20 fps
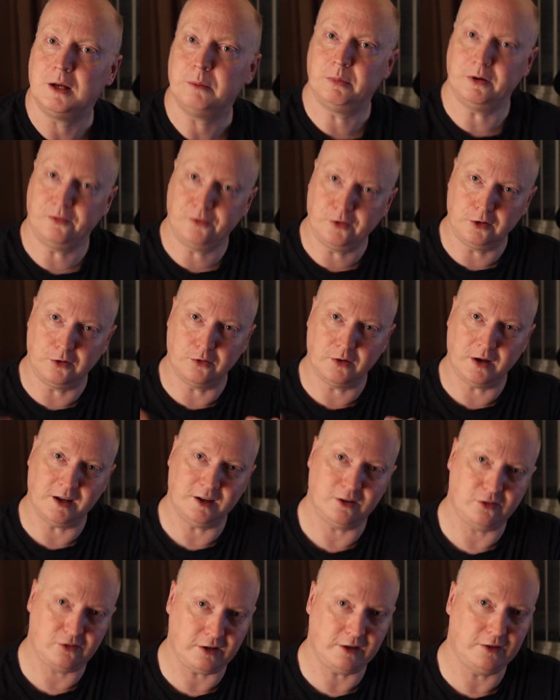But if you do
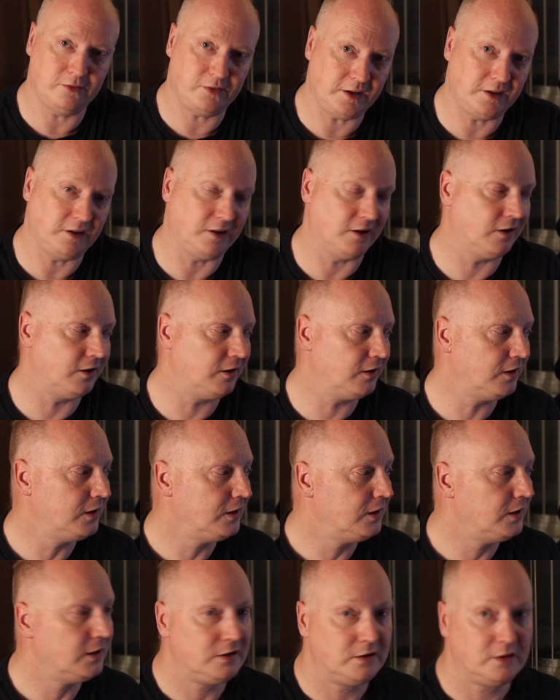HD video,
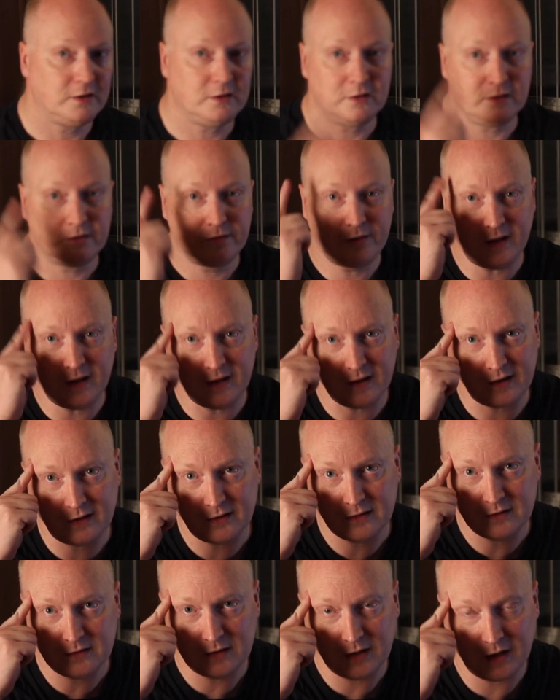
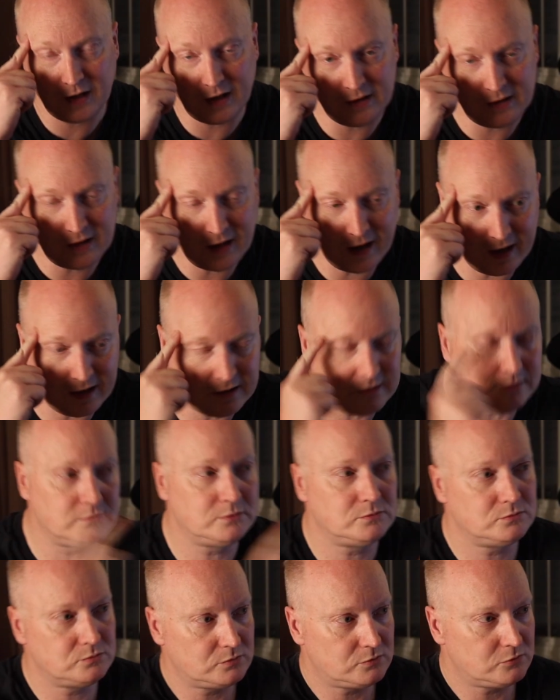think in your head,
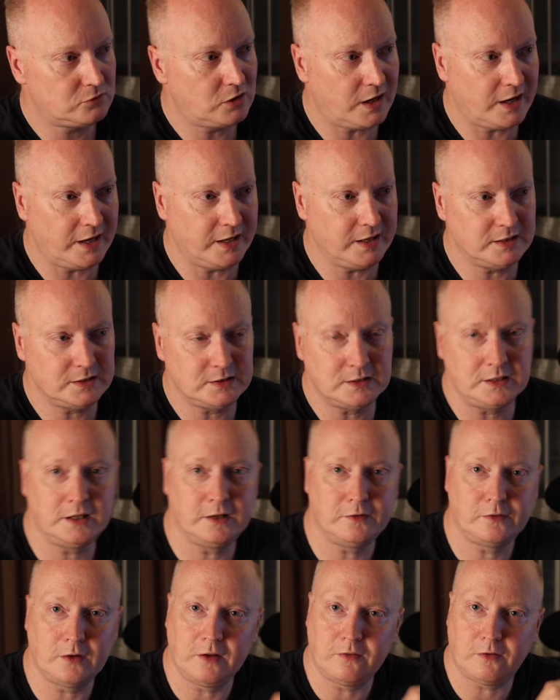right,
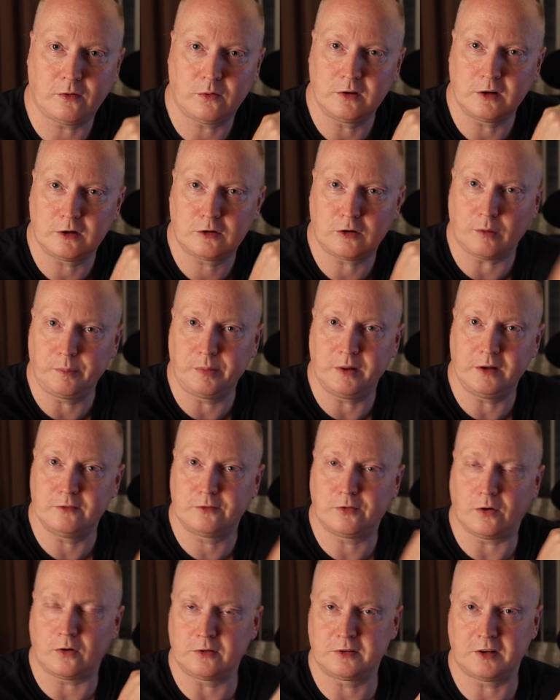if I want to crop in
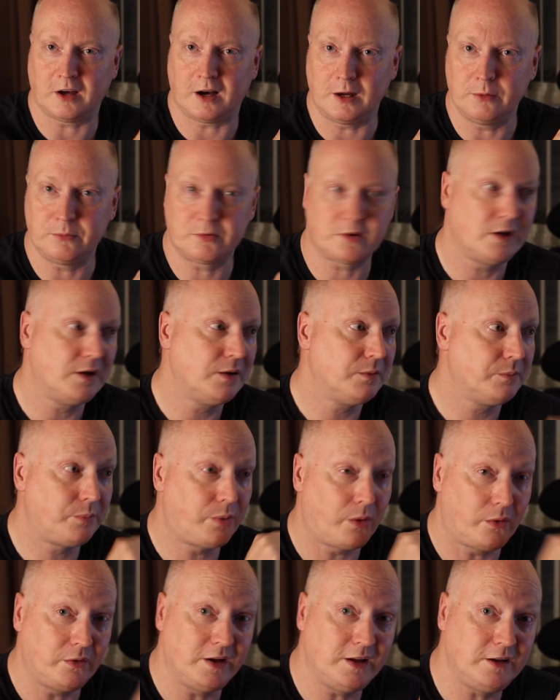4x,
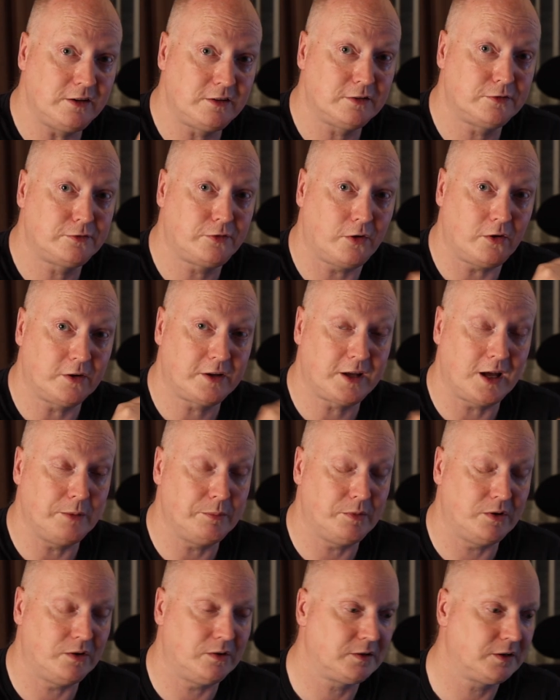put it into 4K
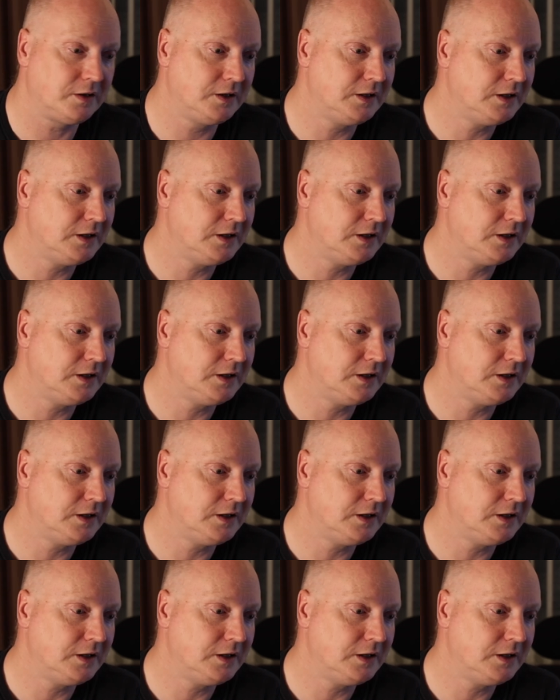mode.